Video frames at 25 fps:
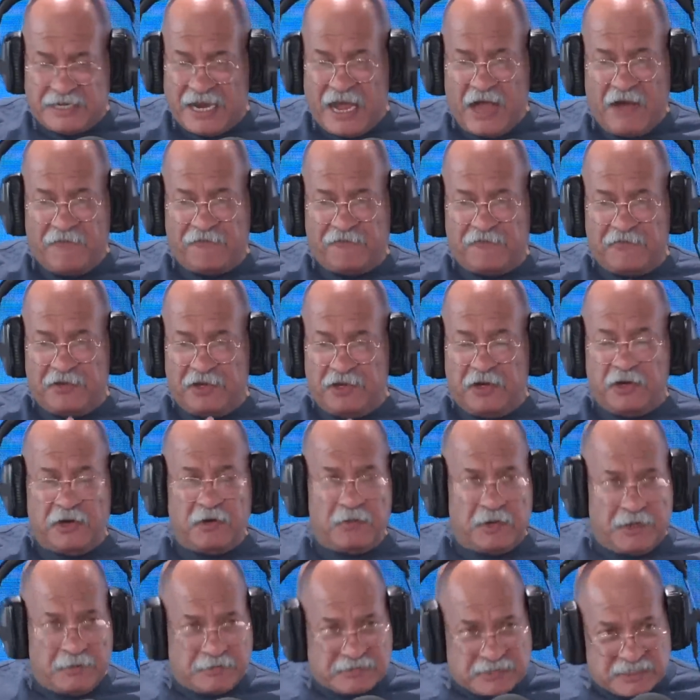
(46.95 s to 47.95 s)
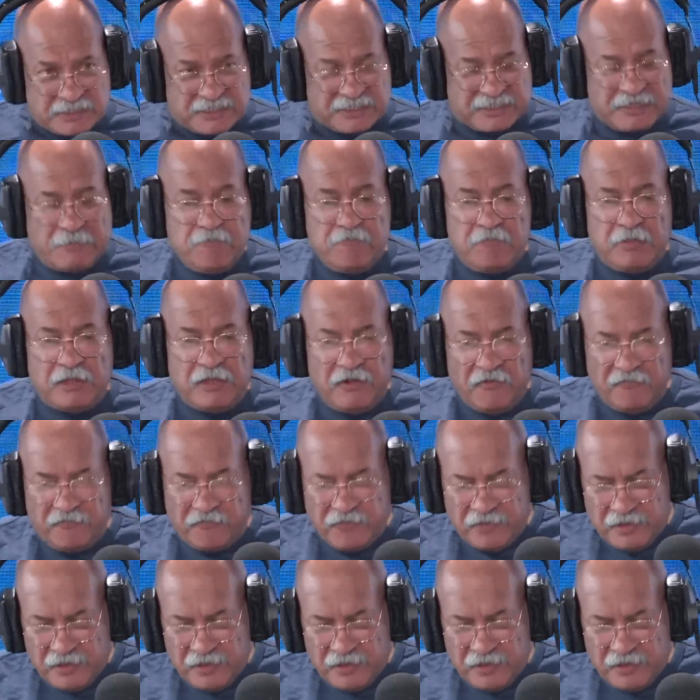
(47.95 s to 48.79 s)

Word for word: F you, and it was a symbol of